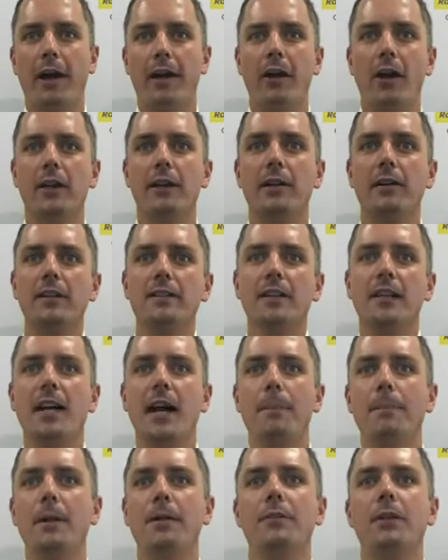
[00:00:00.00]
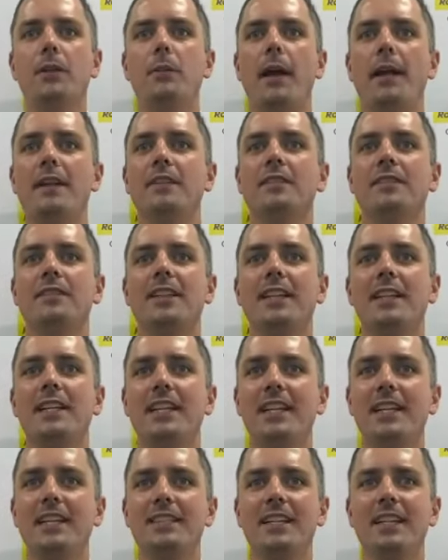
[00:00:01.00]
I know there is a couple of you registered in
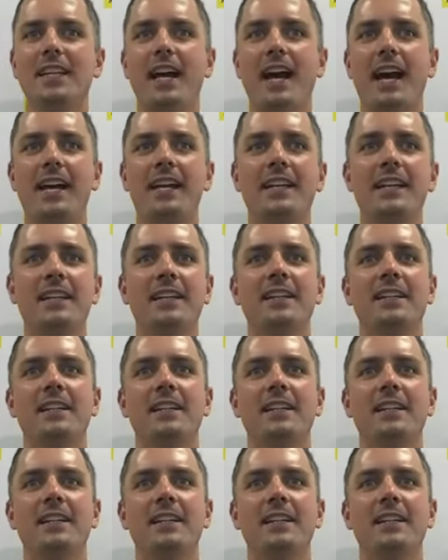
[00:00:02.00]
here today.